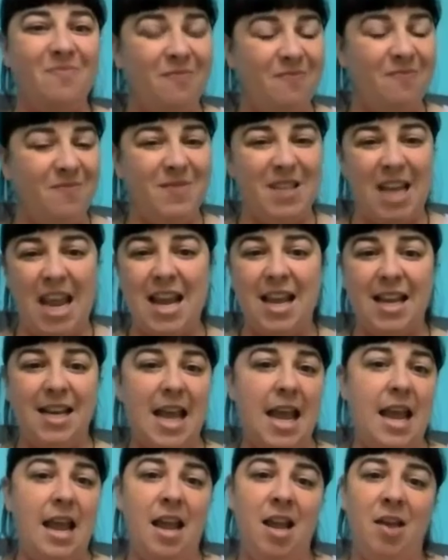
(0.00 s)
take a
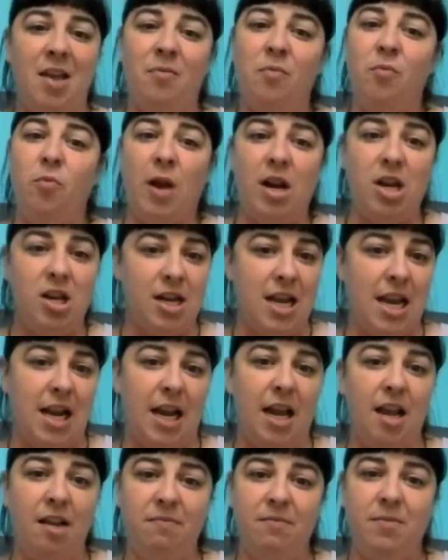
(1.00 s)
day when you need
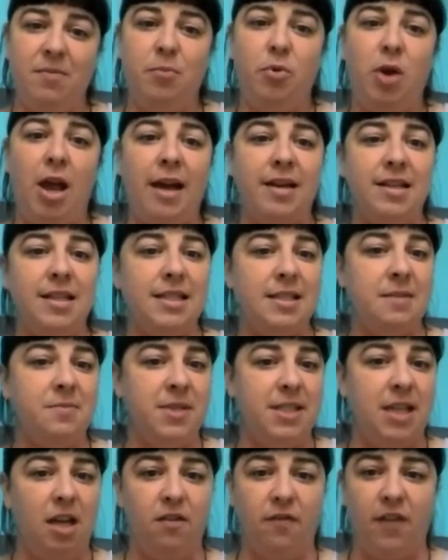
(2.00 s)
it. Practice some
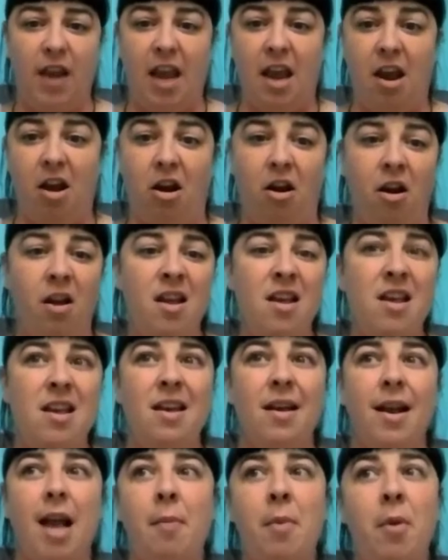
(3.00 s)
self care.
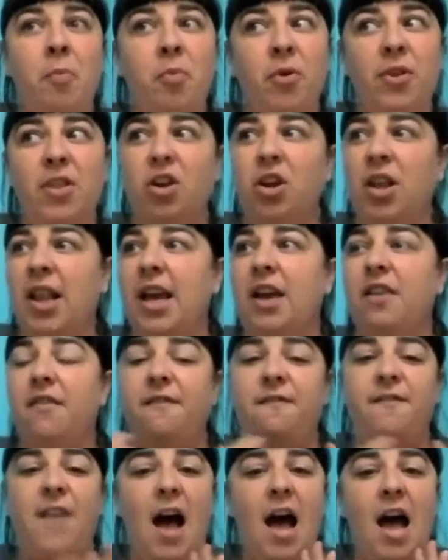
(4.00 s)
Come up with your like
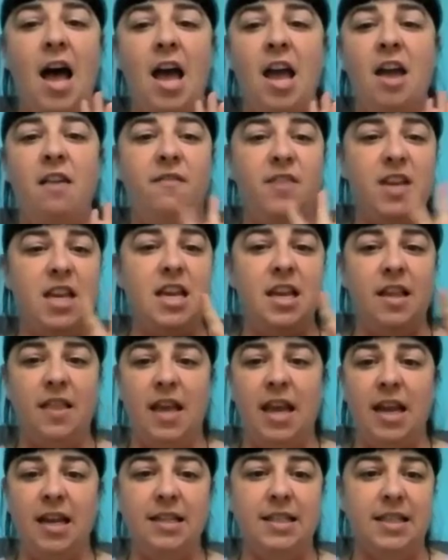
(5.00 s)
five key
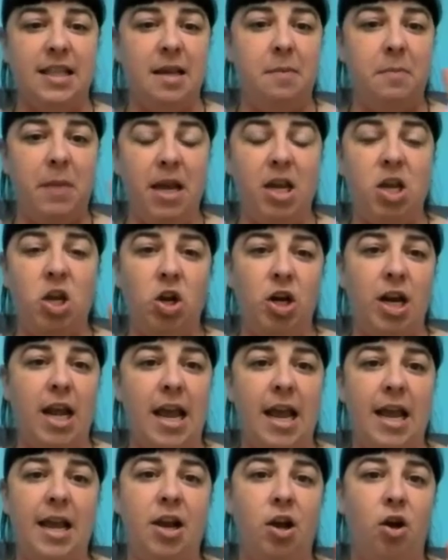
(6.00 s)
things that make your
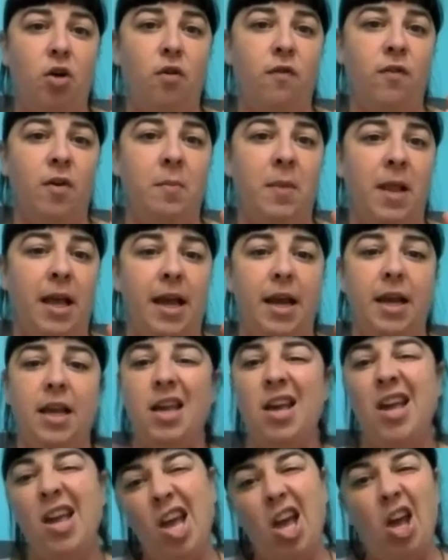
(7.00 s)
day go from like
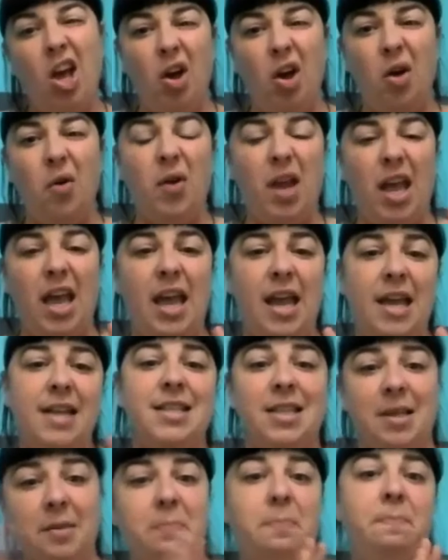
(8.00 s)
okay
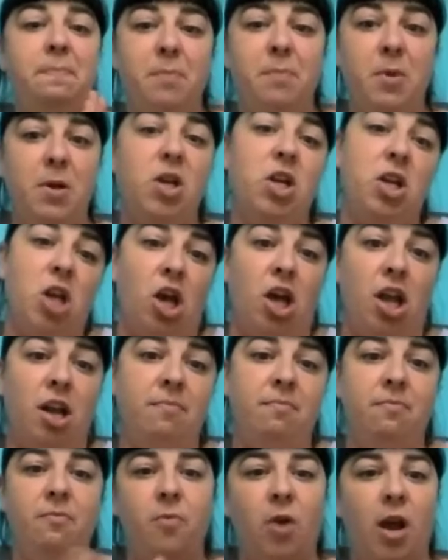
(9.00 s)
to good,
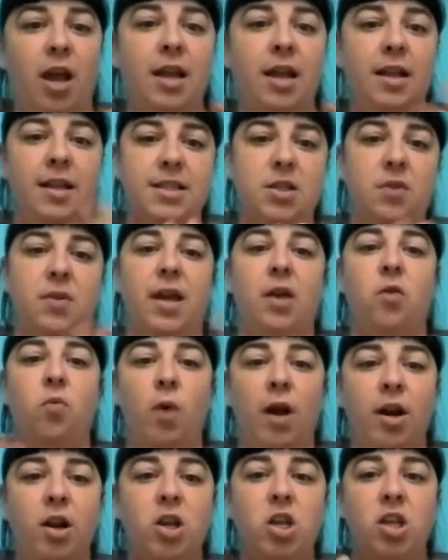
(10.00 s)
right? So, like,
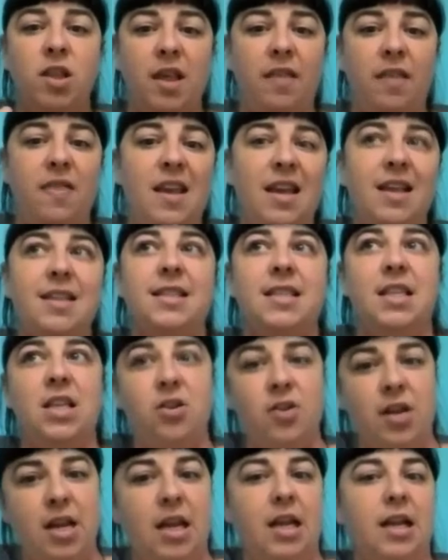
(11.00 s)
what are the things that
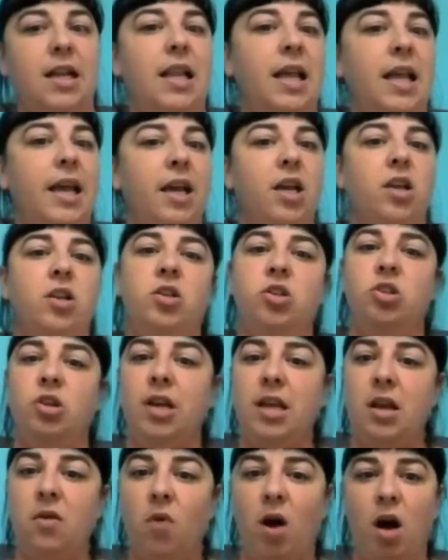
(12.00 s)
you need? Like
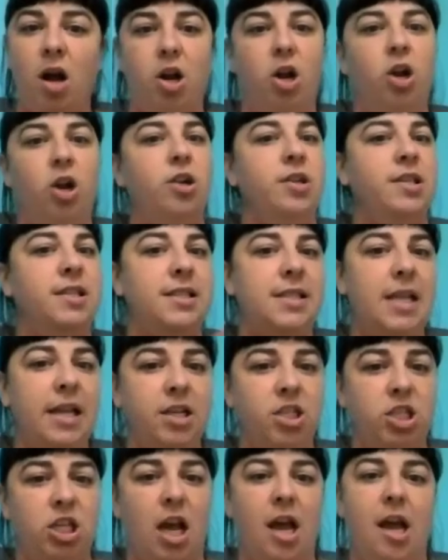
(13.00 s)
drinking water,
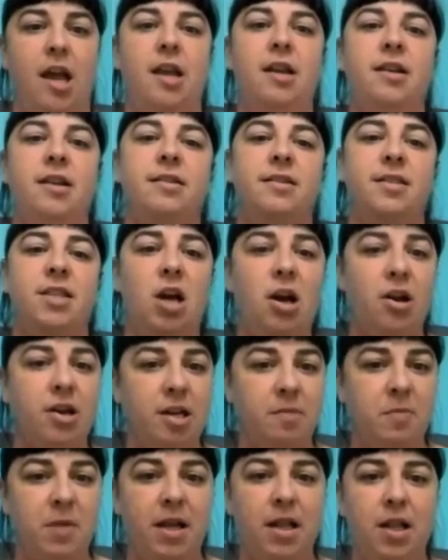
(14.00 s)
sunshine, talking
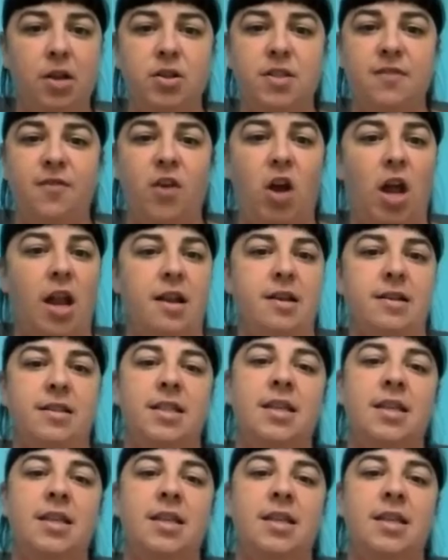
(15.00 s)
to my close friend,